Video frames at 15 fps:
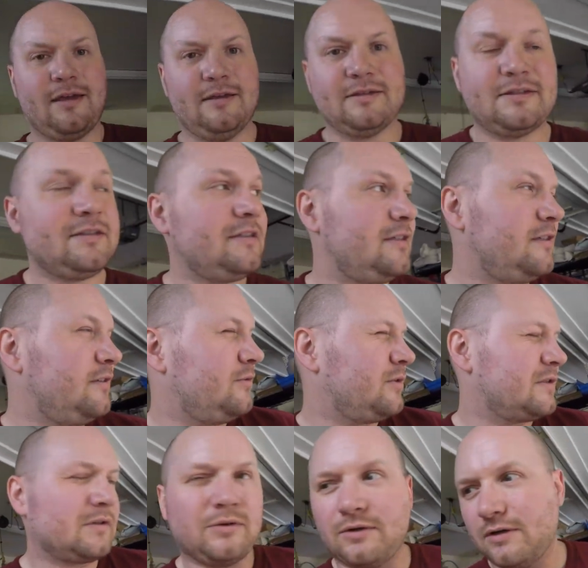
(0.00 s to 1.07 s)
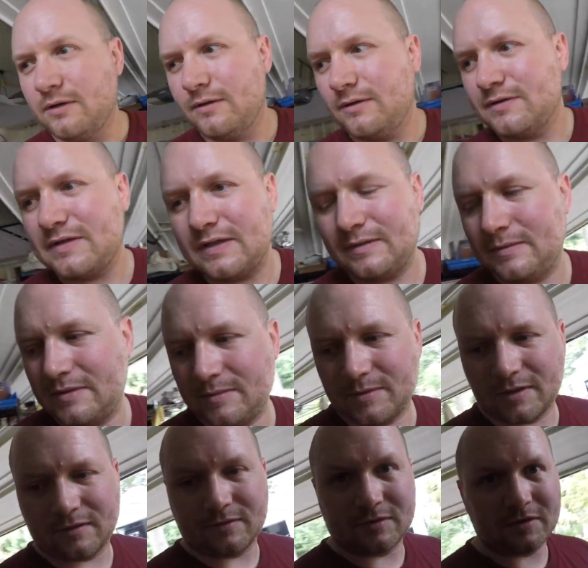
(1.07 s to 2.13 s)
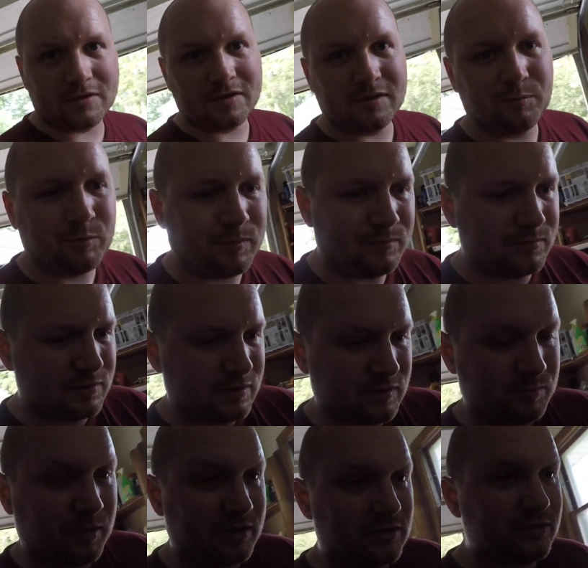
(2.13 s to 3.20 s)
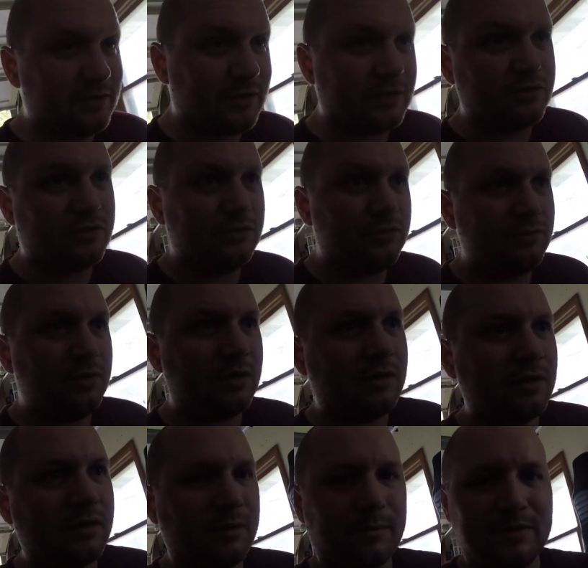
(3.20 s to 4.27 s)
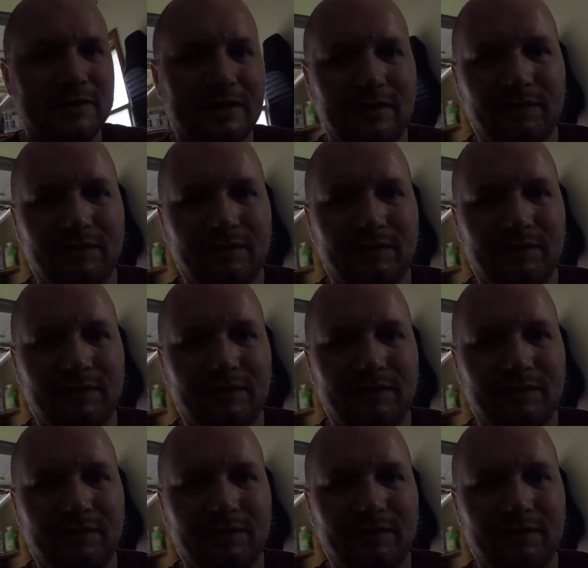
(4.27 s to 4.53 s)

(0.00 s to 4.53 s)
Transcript: and see what's going on. It seems like there's a su suspension issue. I'm gonna see